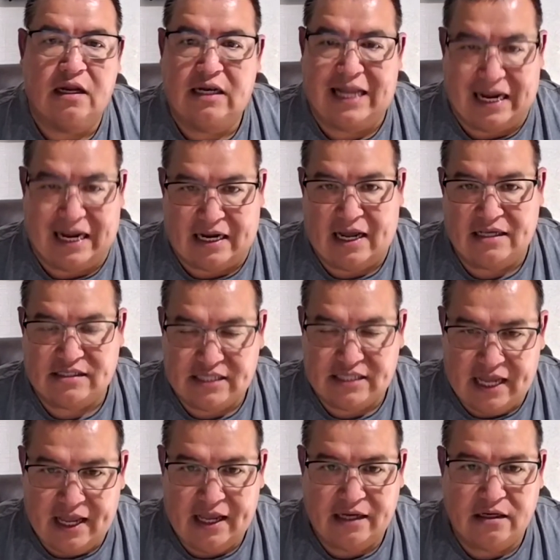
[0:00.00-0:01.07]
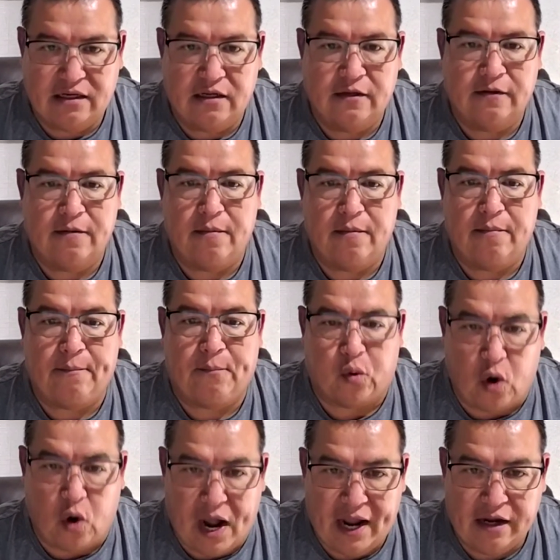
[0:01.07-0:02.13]
Like I said
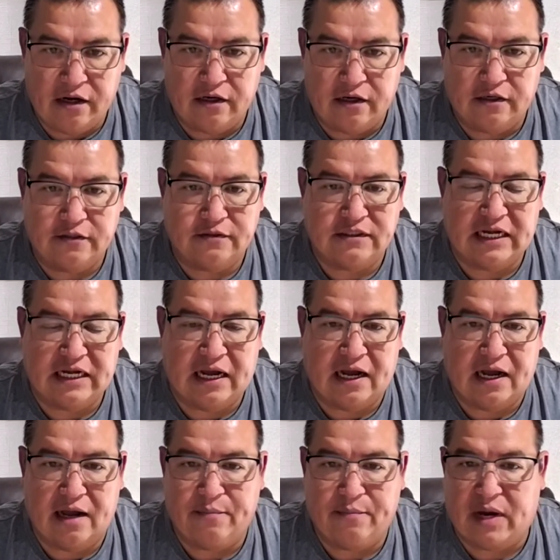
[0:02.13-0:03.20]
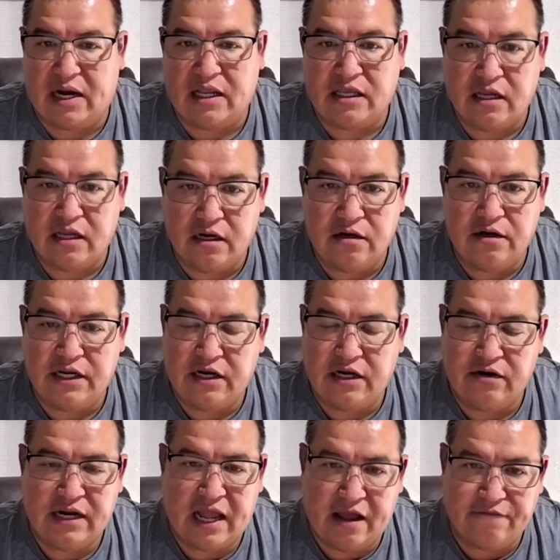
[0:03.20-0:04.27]
prior, about a year
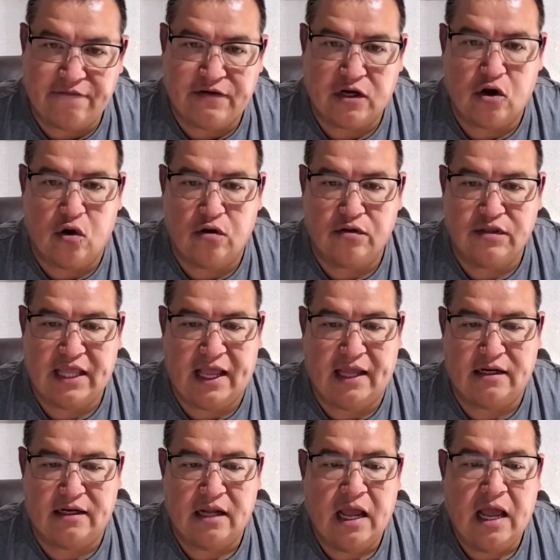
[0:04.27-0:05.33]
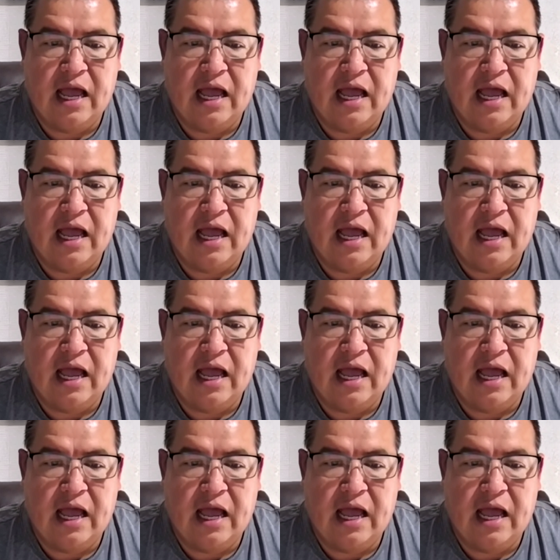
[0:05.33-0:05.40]
and a half ago, that